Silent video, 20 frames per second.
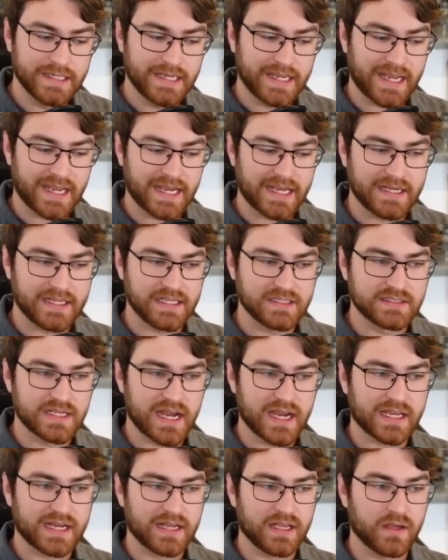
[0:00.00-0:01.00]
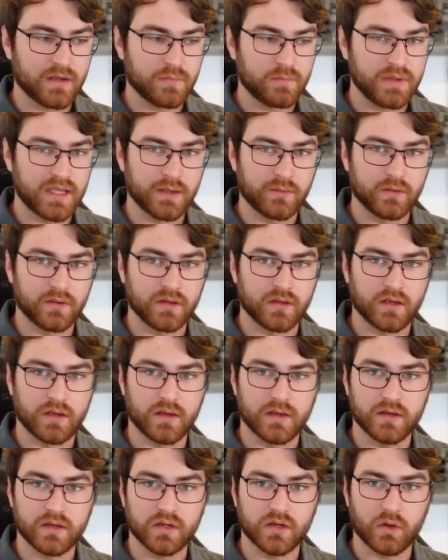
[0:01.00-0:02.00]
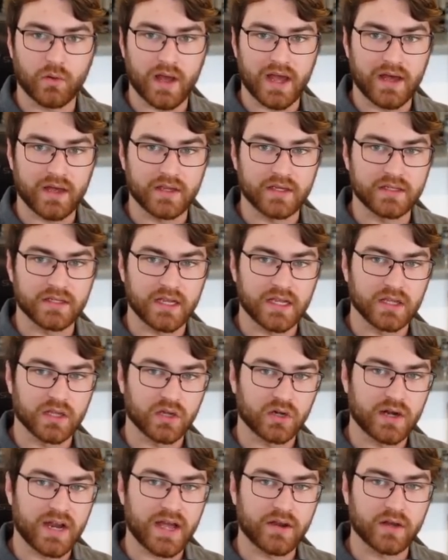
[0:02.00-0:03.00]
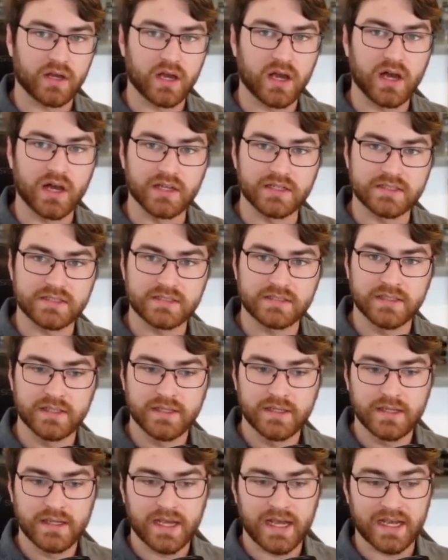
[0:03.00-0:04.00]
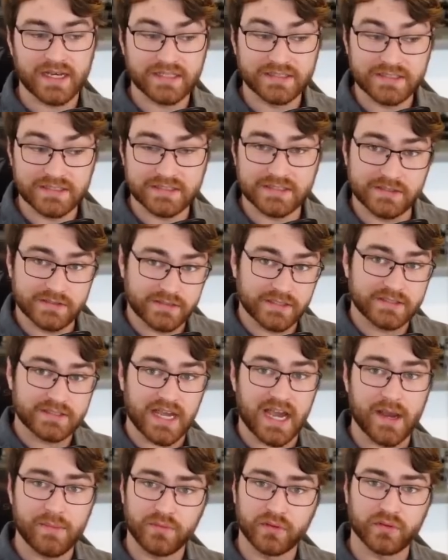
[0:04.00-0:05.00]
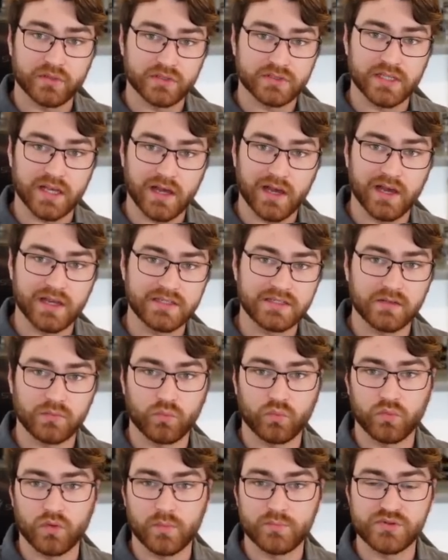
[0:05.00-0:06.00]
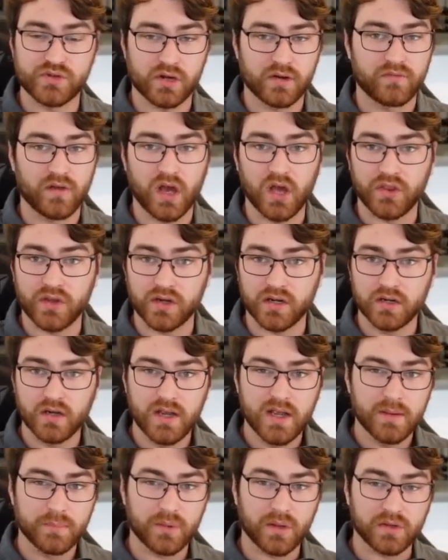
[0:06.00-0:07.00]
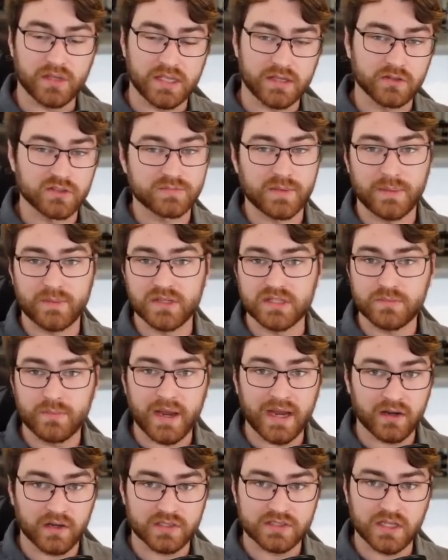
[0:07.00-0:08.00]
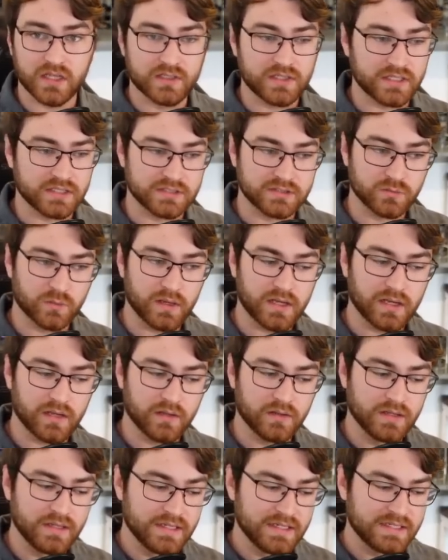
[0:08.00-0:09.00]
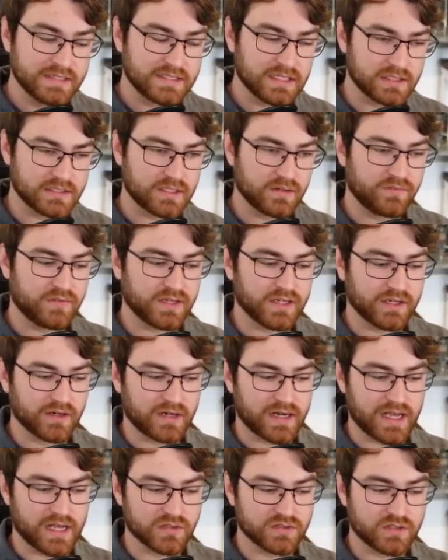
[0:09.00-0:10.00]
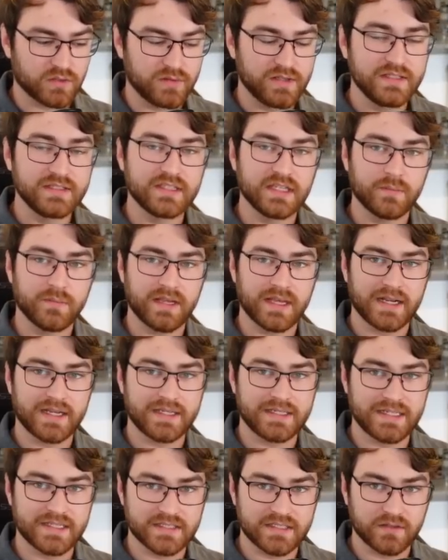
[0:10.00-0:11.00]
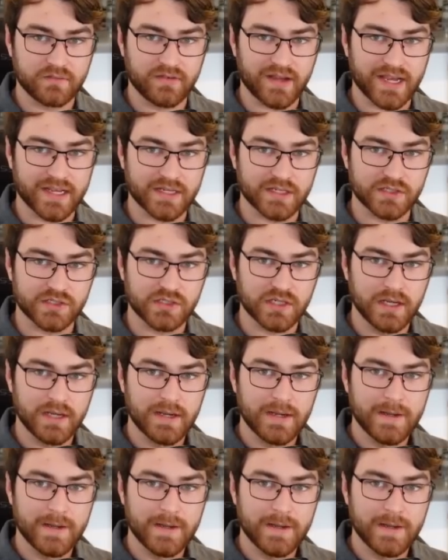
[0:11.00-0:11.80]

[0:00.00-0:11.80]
And he's not going to be able to go out and learn how to hunt, because this is the time to learn to hunt, observe other bald eagles, maybe his parents hunting as well, to figure it out. So he's going to be at a disadvantage.